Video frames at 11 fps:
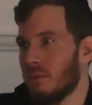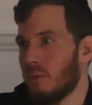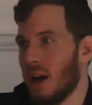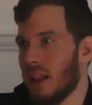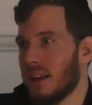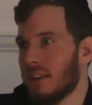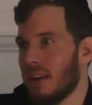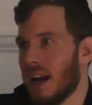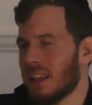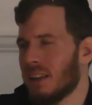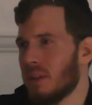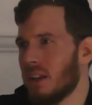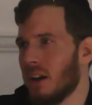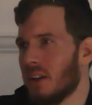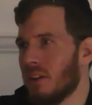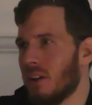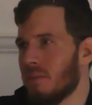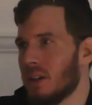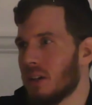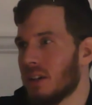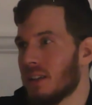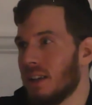while interacting with the unknown,
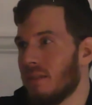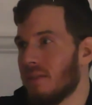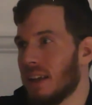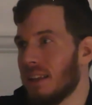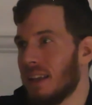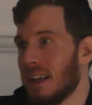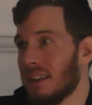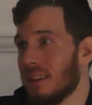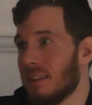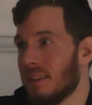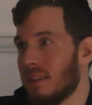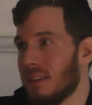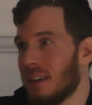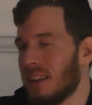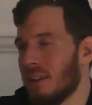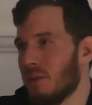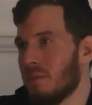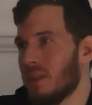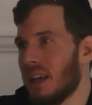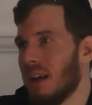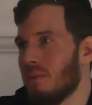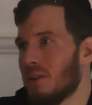because if they didn't, then they wouldn't be
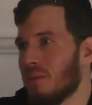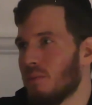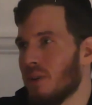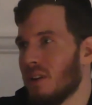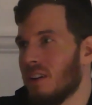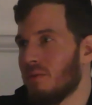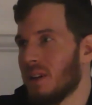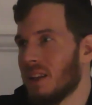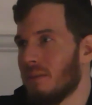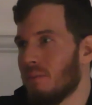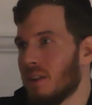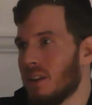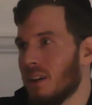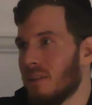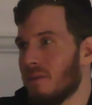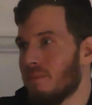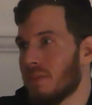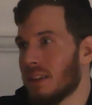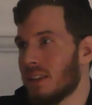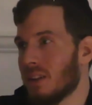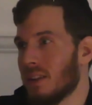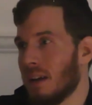able to pull off what they pulled off.
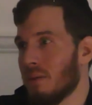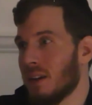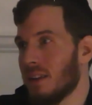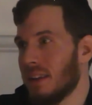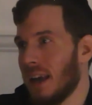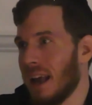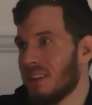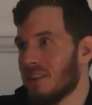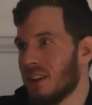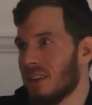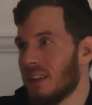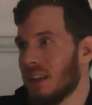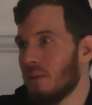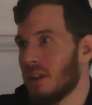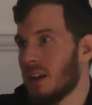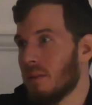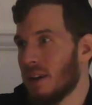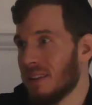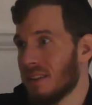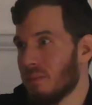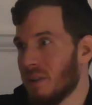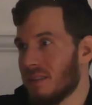So they had certainty with their
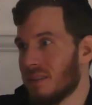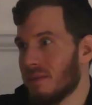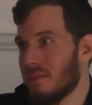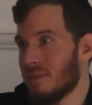principles,